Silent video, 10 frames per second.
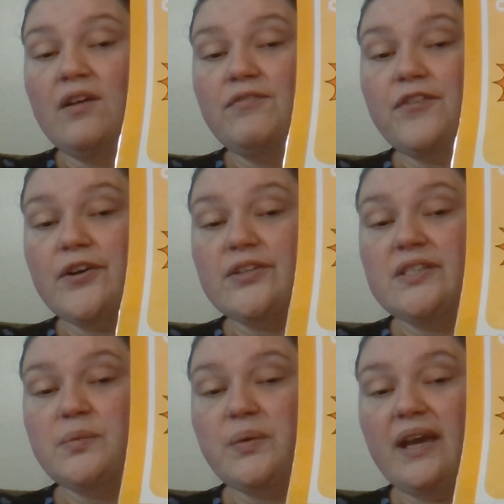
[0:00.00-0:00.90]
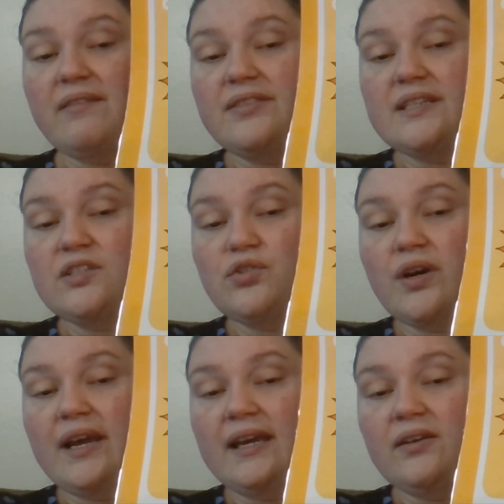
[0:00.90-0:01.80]
First, we have this
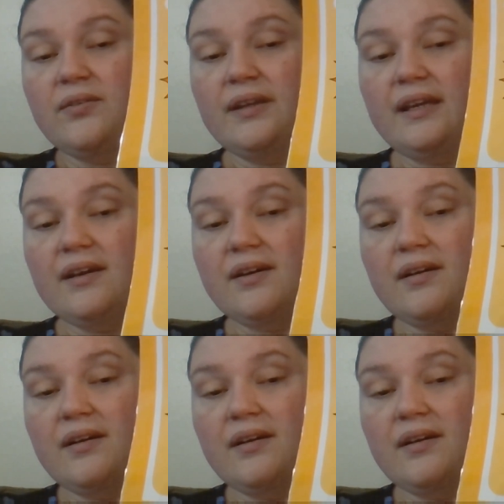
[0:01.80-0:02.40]
triangle here